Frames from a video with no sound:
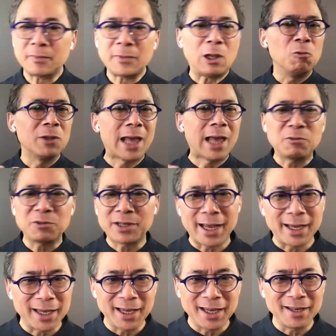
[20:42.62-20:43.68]
without
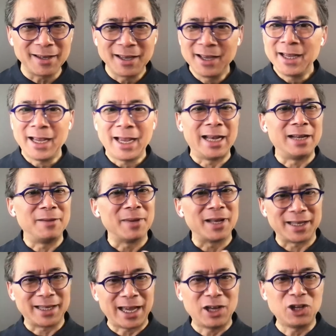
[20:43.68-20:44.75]
taking any
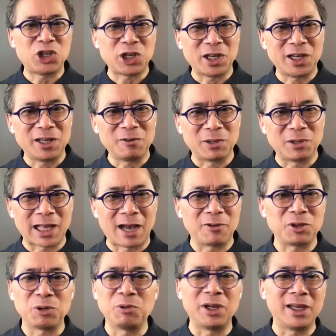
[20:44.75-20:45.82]
medication, without
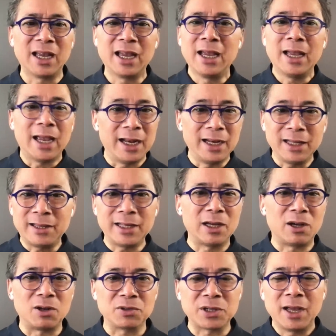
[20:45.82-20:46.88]
doing anything
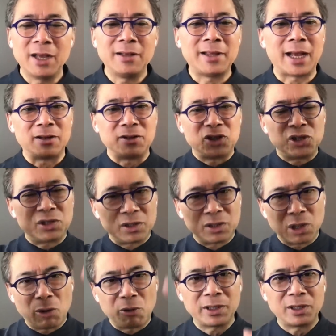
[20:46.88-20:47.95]
else, that just
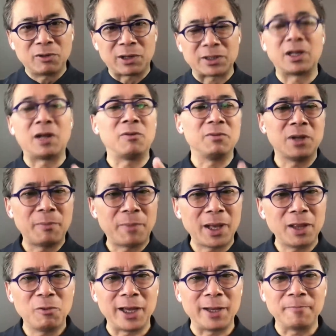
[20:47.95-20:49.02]
lowering the risk. Now, by the
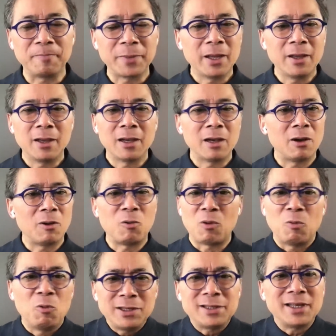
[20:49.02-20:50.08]
way,
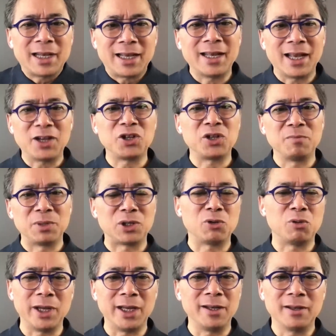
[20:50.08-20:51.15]
what's the connection
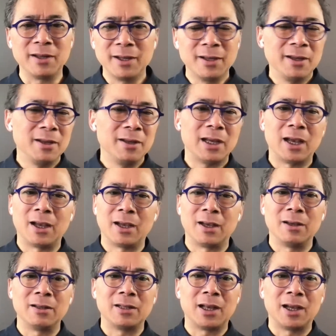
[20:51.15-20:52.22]
between
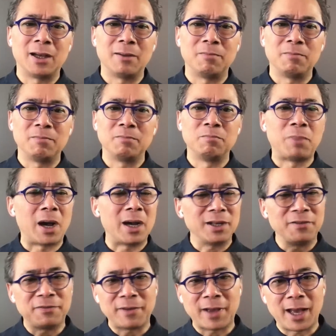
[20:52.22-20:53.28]
body
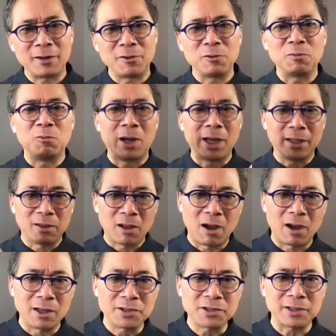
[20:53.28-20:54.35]
fat, weight
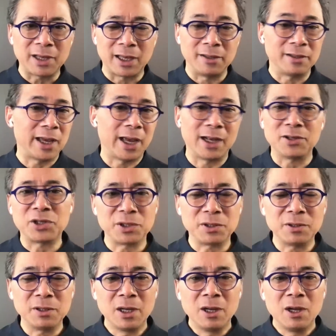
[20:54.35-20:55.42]
loss, and cancer?
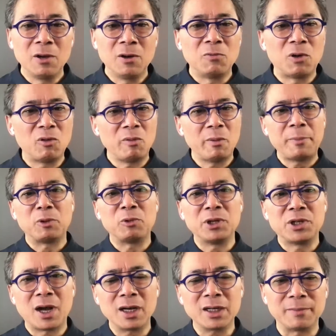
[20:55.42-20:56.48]
Well, remember, we
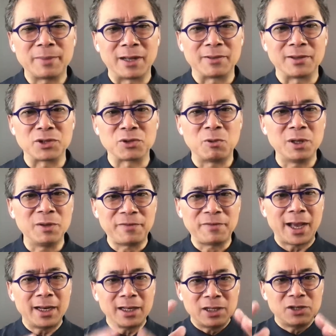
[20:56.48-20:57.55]
talked about this. When
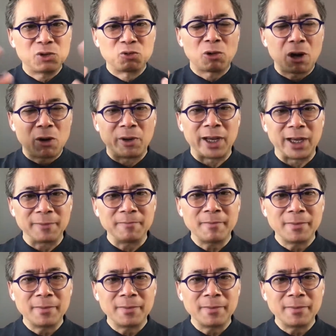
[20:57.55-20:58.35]
fat is growing,